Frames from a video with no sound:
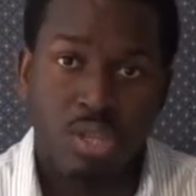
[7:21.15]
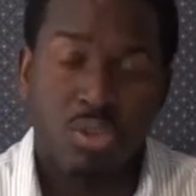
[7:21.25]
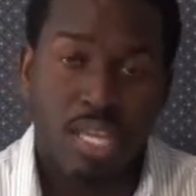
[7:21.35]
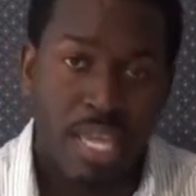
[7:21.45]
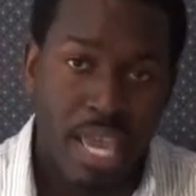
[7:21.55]
it
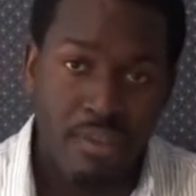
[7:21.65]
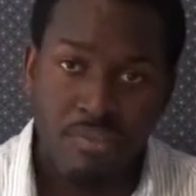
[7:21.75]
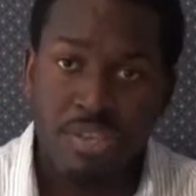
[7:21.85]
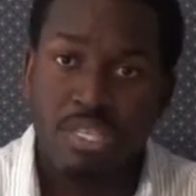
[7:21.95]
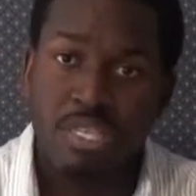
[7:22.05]
looks like
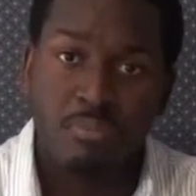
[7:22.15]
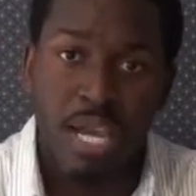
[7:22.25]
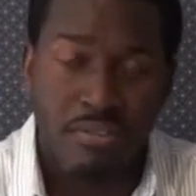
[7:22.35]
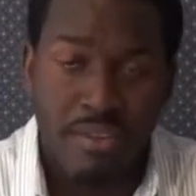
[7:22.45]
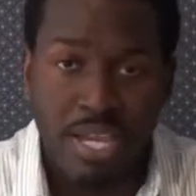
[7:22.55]
every single
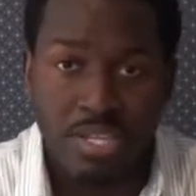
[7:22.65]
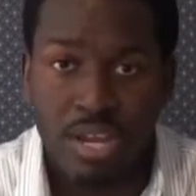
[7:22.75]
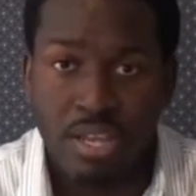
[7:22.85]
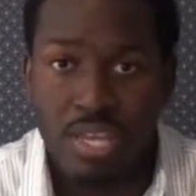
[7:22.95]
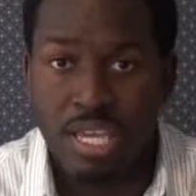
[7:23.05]
manufacturer
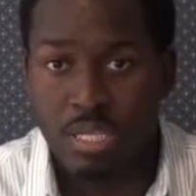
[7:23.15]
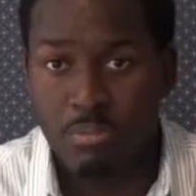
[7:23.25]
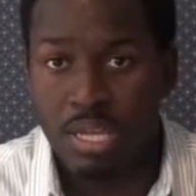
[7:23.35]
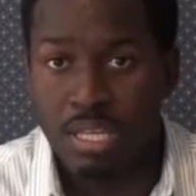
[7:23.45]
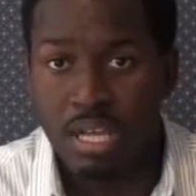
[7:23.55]
out there is
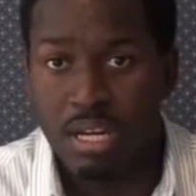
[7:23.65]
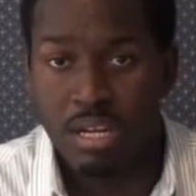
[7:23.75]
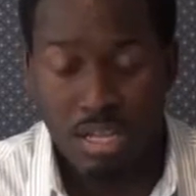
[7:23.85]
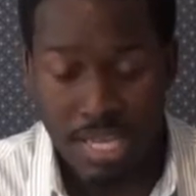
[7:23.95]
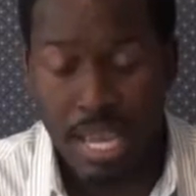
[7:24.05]
making a,
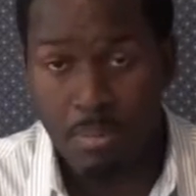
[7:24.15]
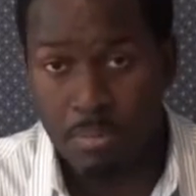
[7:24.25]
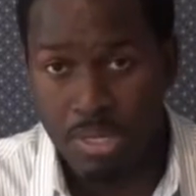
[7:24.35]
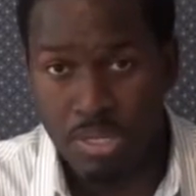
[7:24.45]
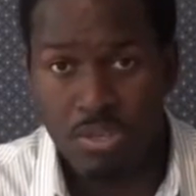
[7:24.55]
a
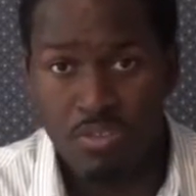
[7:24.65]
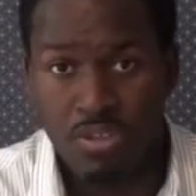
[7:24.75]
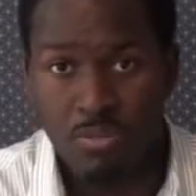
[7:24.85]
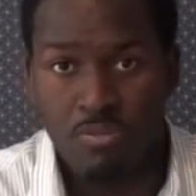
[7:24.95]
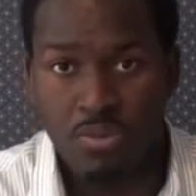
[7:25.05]
tablet PC of
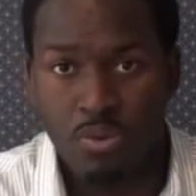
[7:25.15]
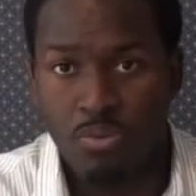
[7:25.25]
some form.